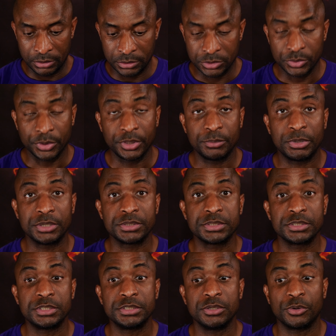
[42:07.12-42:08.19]
So you think about the
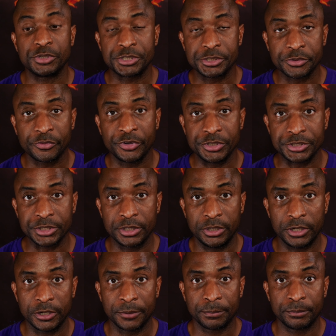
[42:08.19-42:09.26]
son or the children of
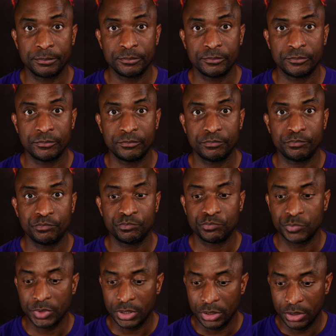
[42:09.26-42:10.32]
Issachar.
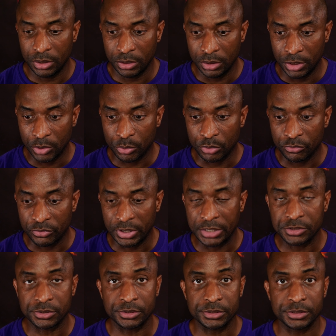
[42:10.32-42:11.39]
They were
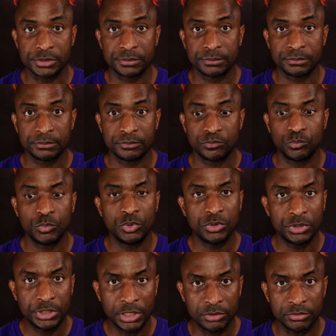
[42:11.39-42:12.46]
advisors to
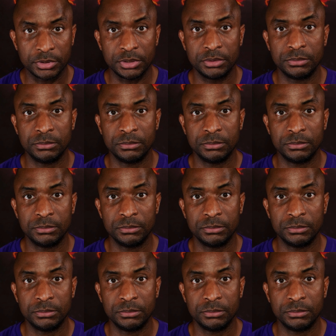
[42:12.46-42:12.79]
David.